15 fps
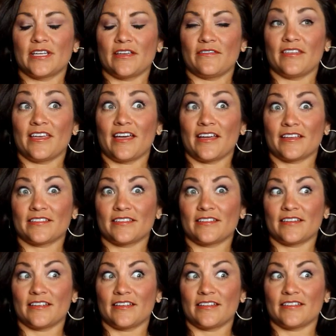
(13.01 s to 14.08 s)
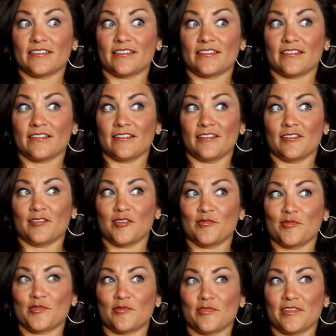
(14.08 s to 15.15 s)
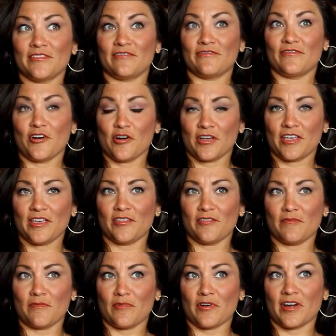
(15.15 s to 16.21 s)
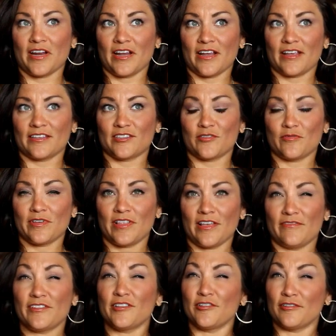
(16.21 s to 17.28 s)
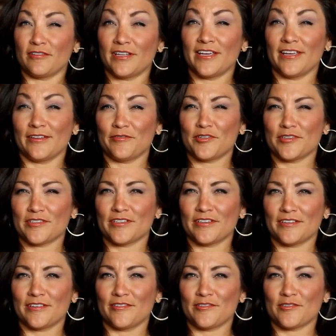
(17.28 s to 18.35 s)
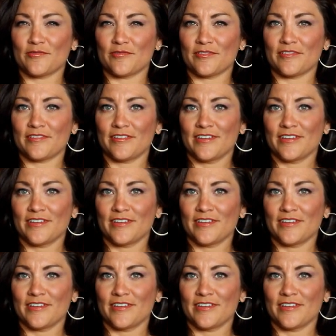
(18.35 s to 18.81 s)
day of the accident, it was really foggy in the morning, so we left a little late, which is unusual.